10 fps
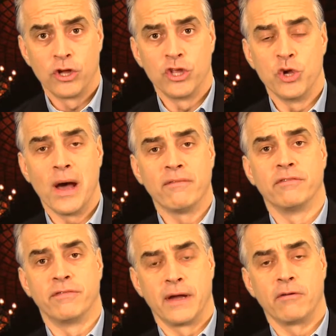you have a
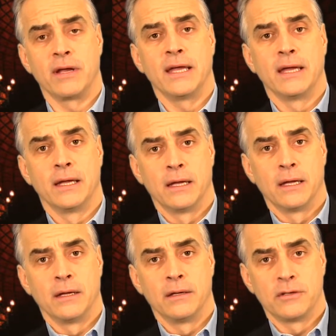very
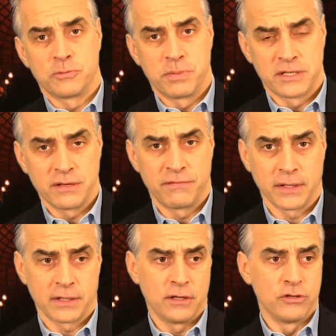
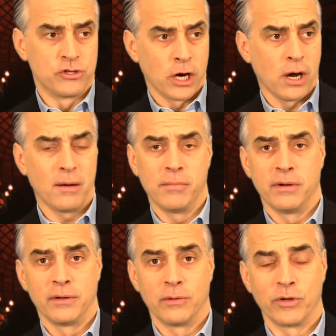specific job,